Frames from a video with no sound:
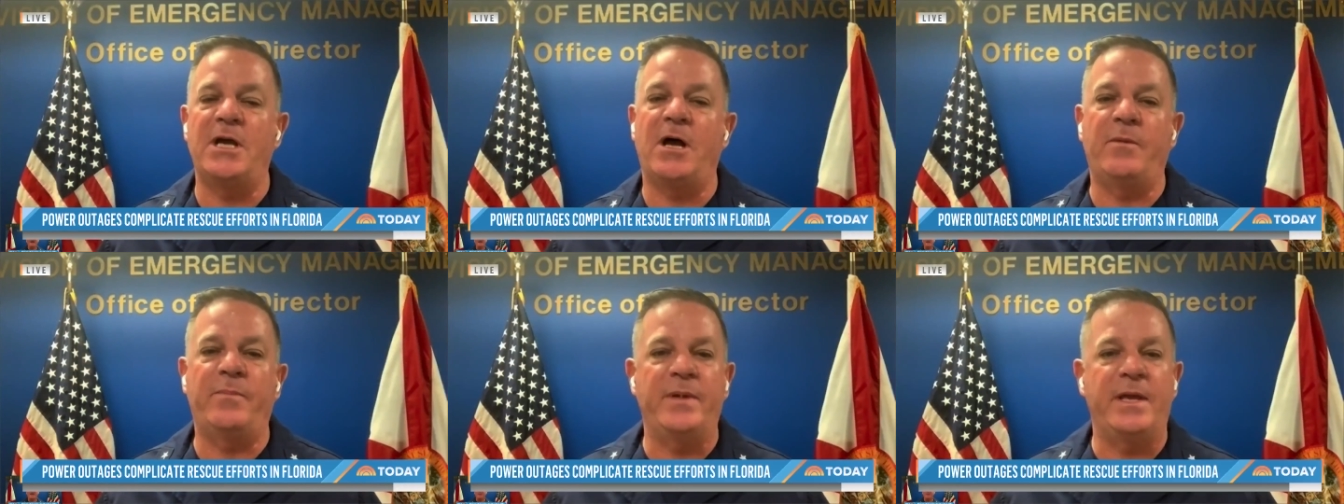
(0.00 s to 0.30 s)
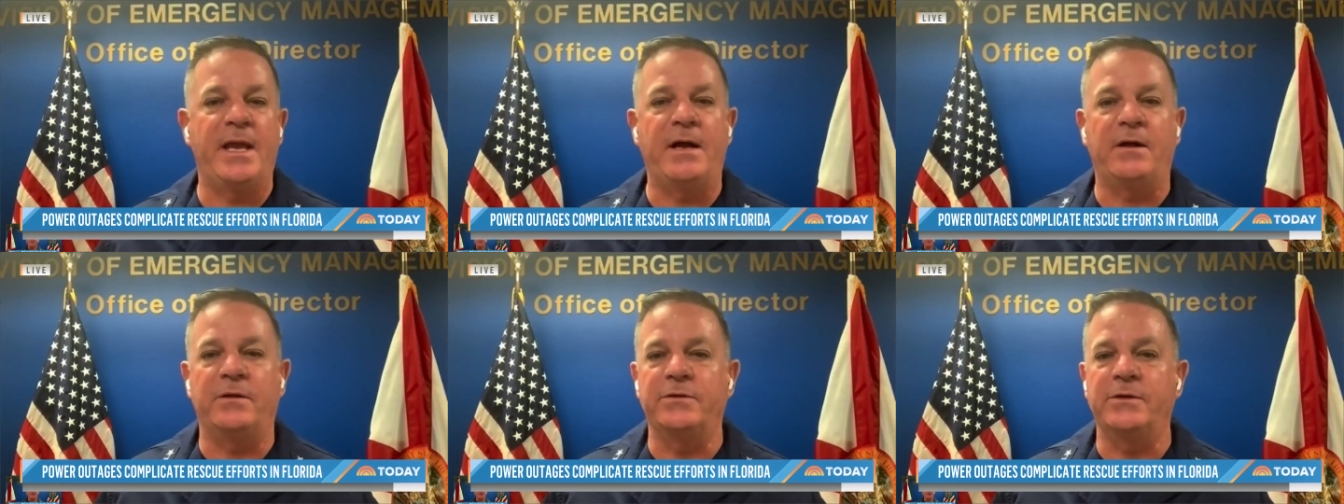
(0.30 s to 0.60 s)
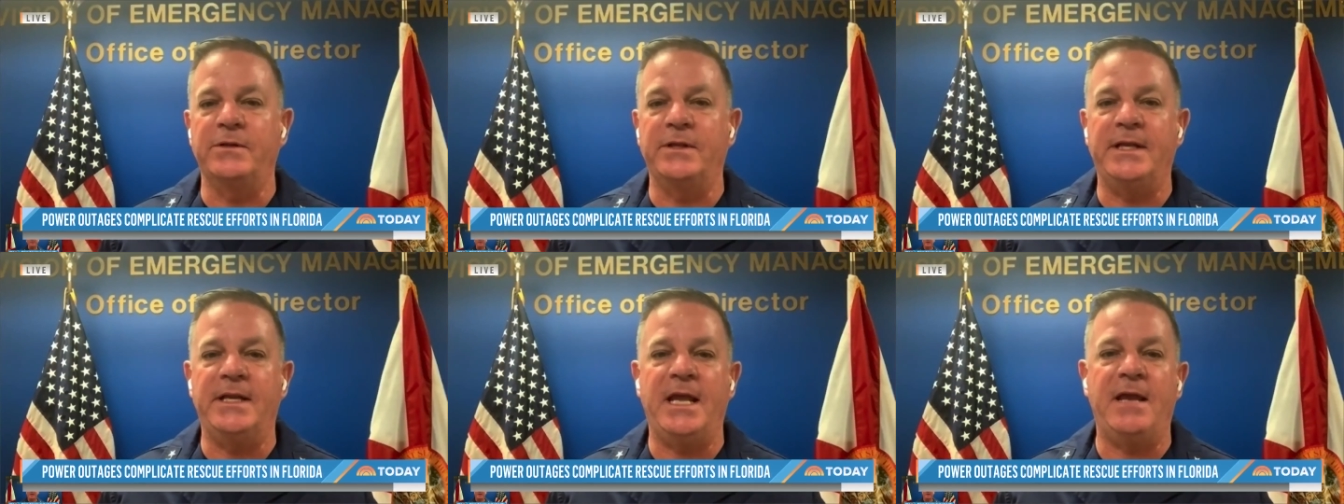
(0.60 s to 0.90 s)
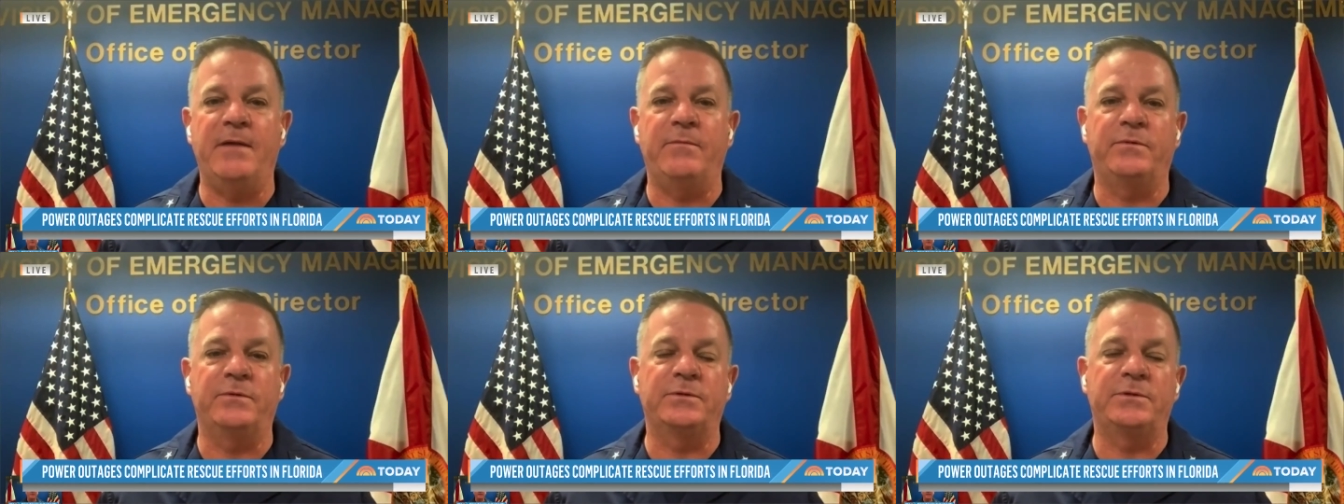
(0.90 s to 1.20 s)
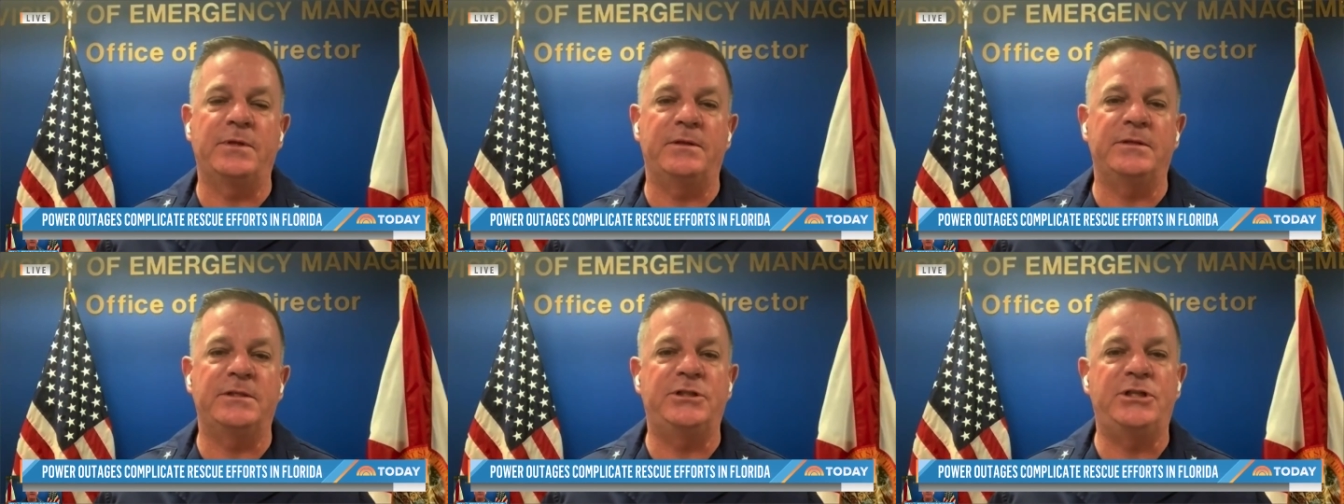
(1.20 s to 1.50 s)
helping elderly
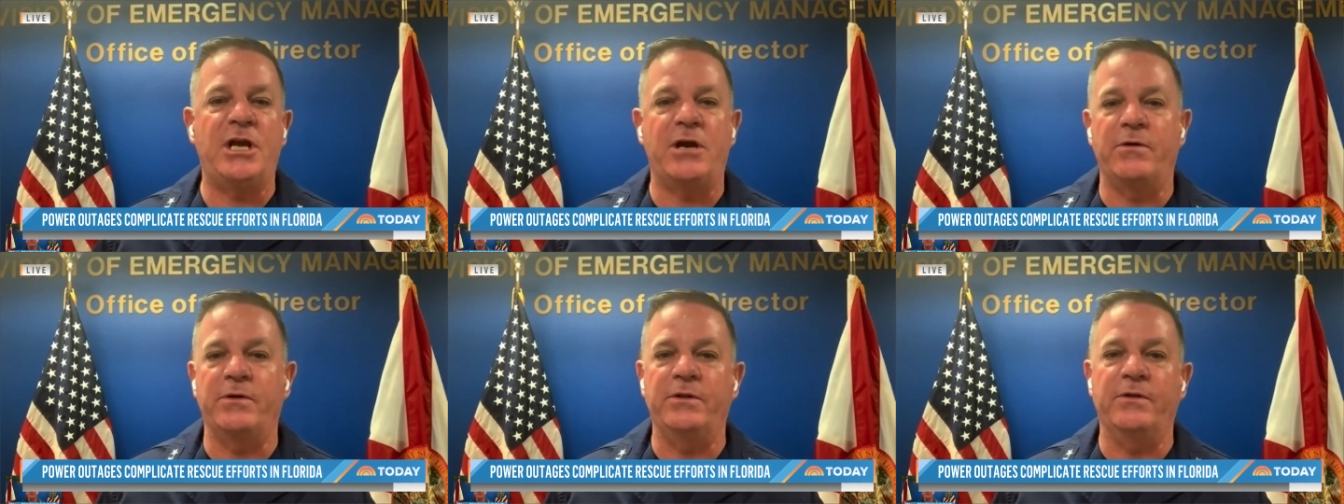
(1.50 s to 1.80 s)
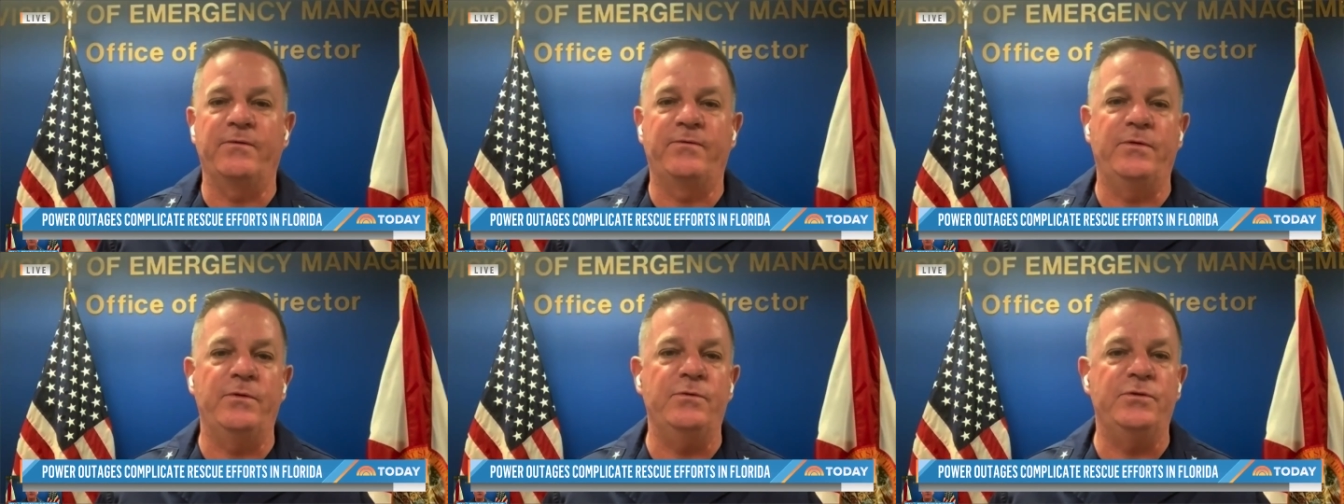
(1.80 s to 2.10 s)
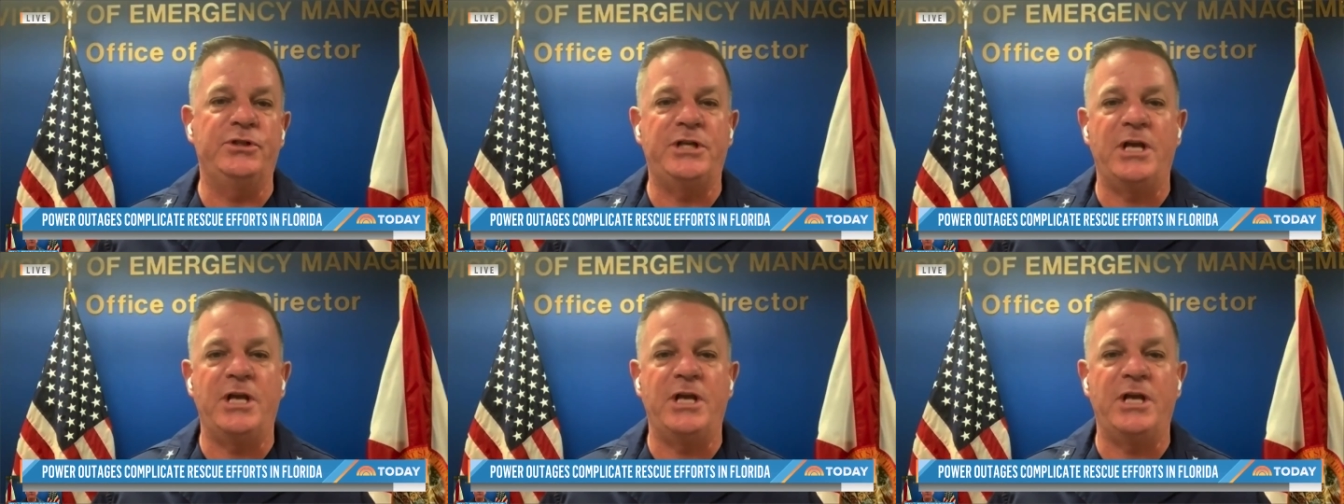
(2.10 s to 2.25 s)
neighbors, sharing their food,